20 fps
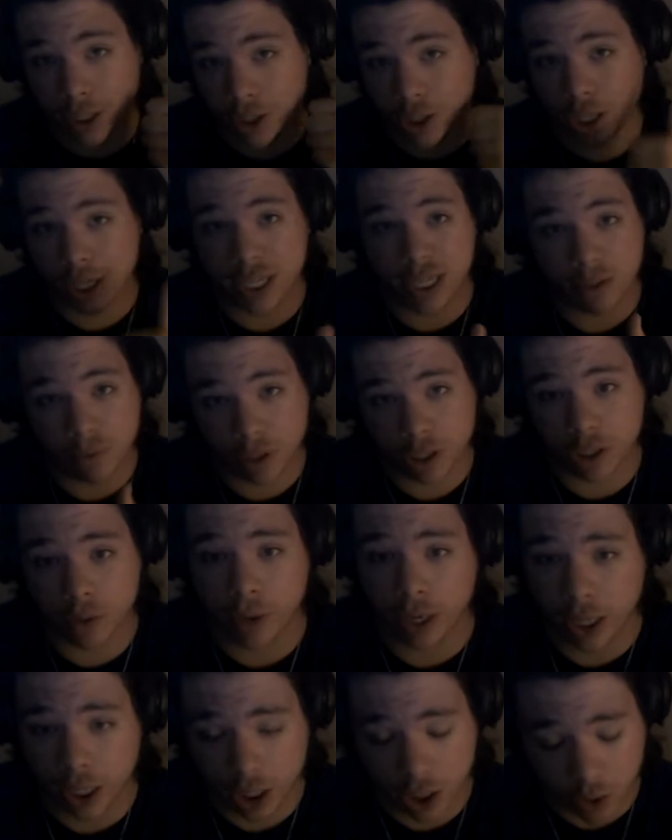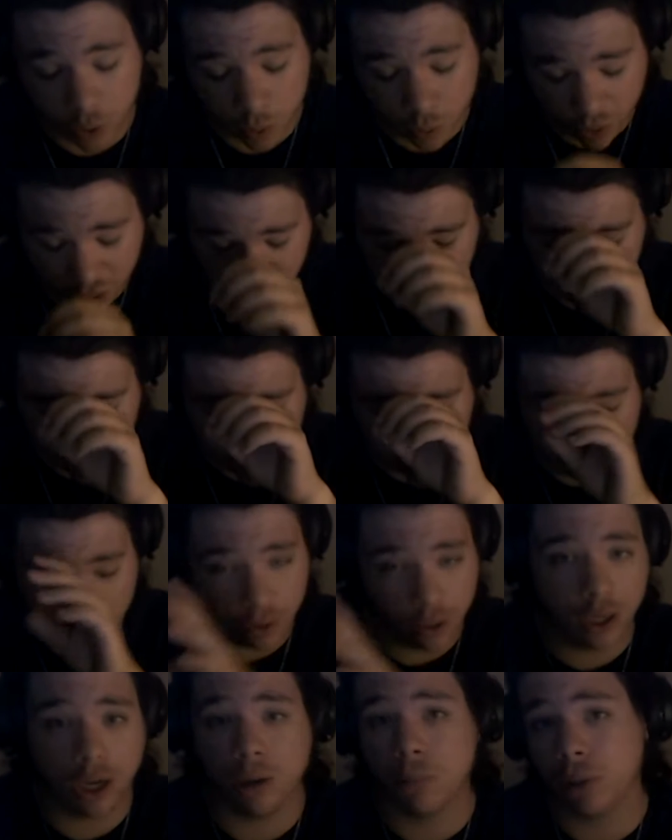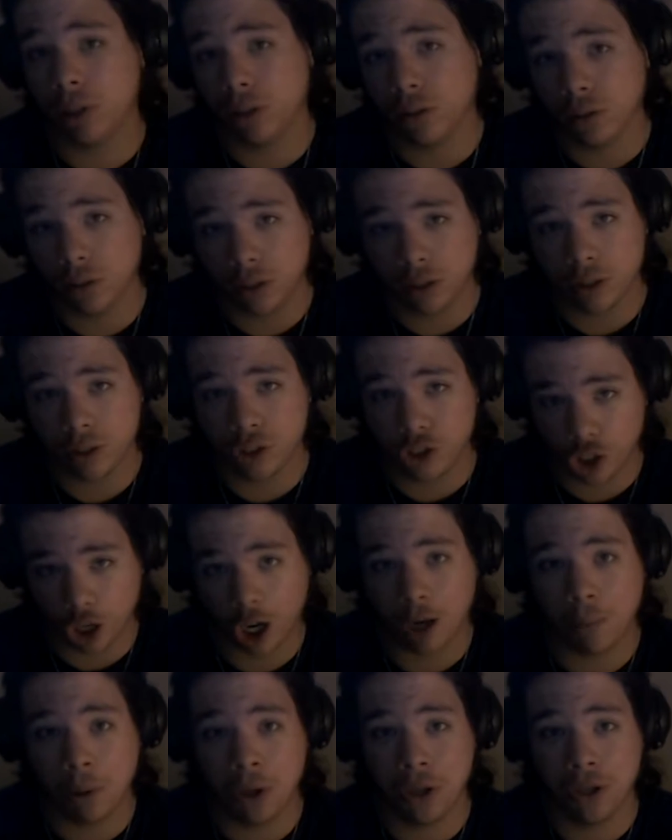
Jesse Ridgway, you did a phenomenal job